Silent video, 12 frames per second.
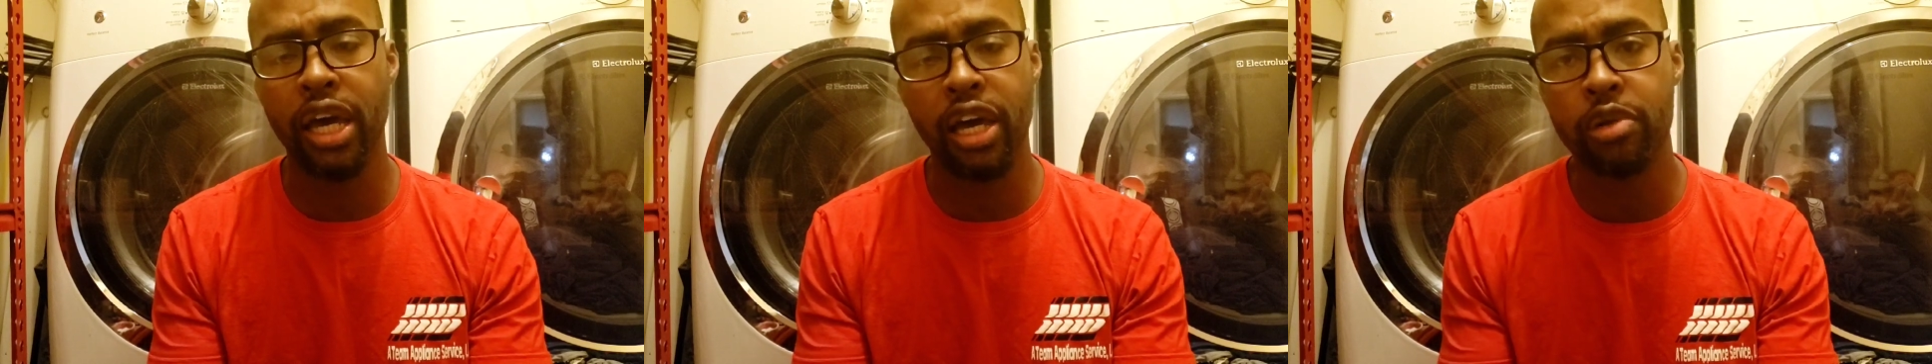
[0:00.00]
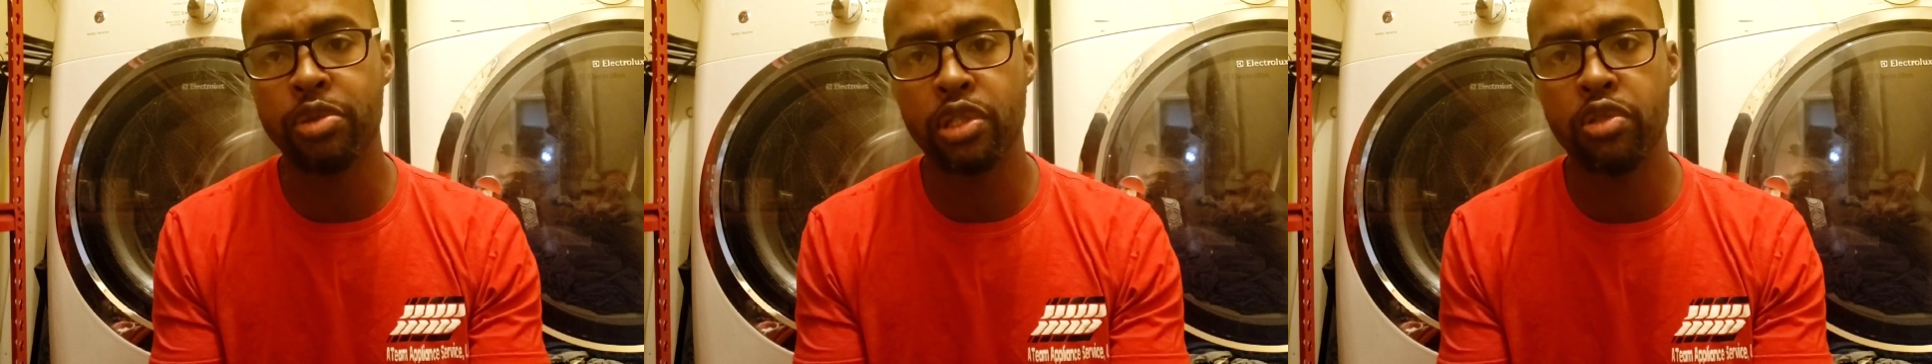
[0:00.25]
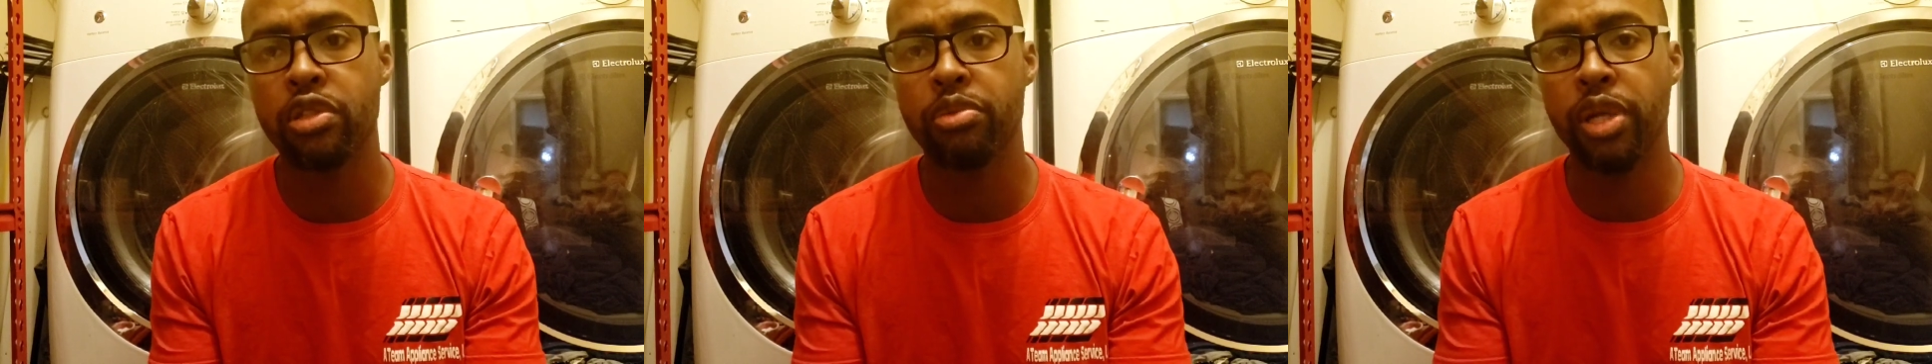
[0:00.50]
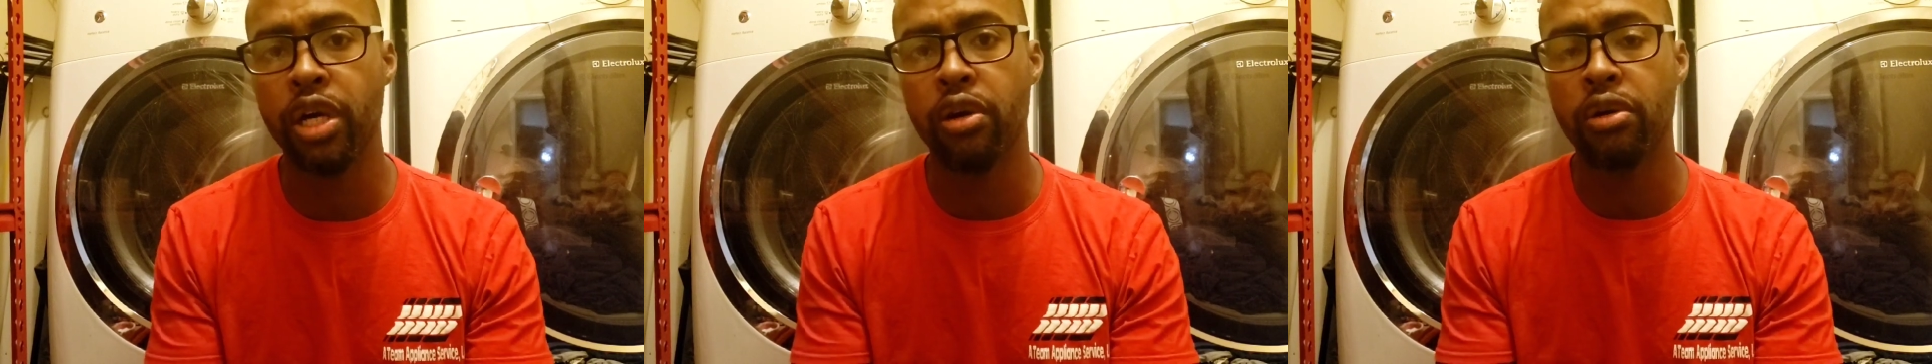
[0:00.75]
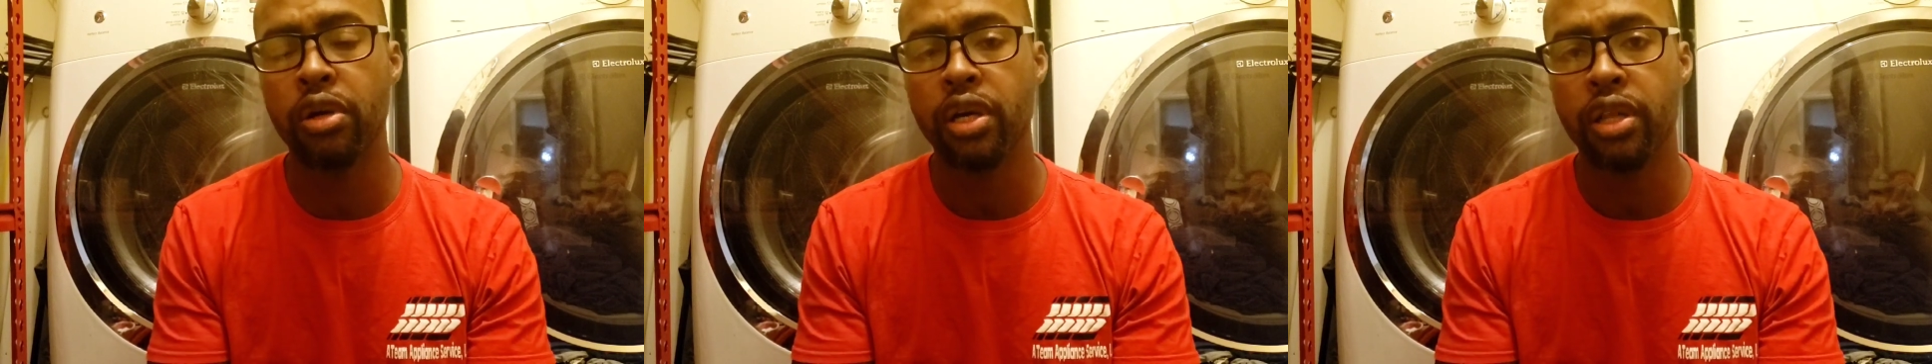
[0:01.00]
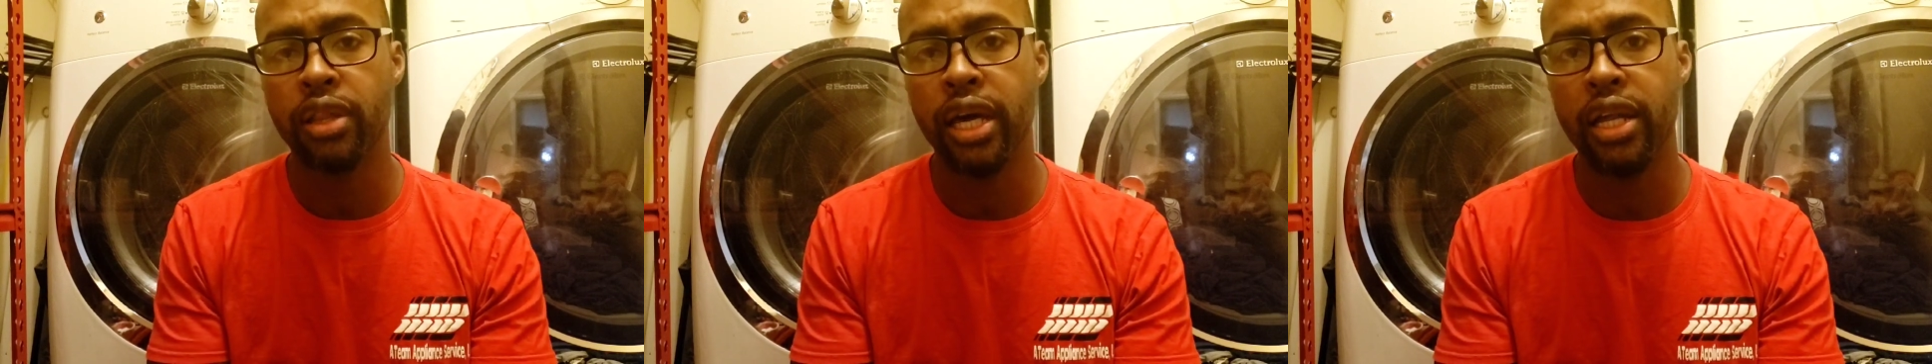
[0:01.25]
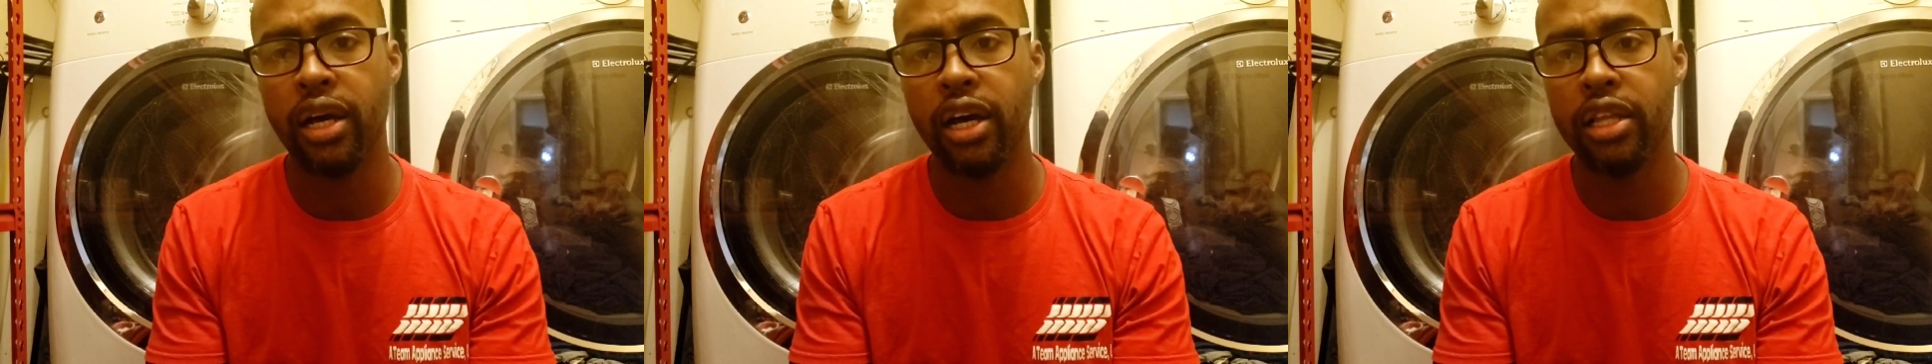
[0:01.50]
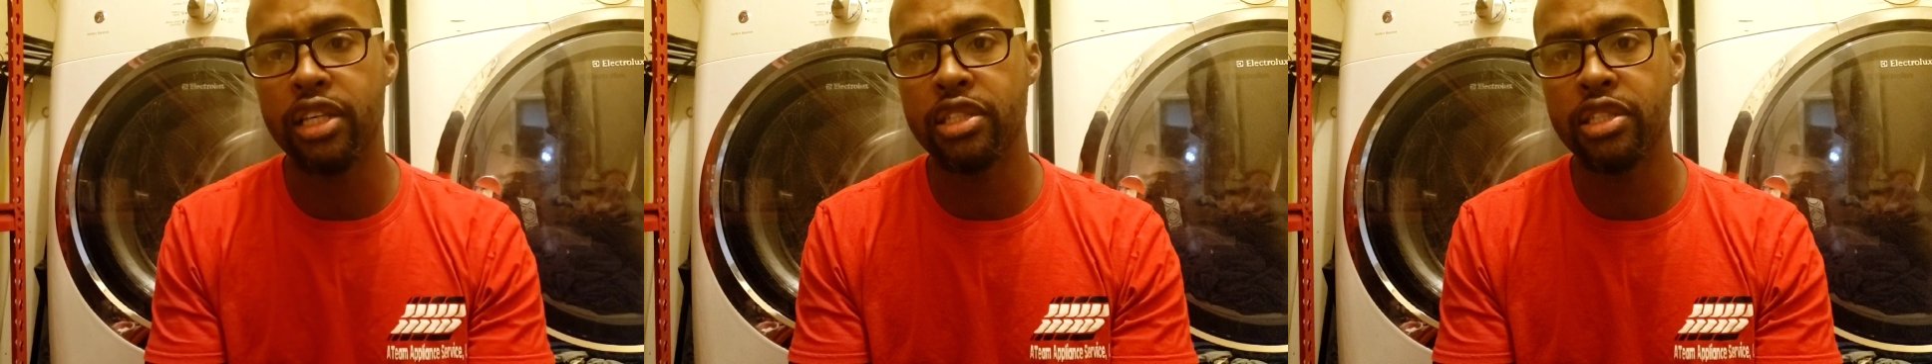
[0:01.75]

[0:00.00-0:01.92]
That helps YouTube know that uh,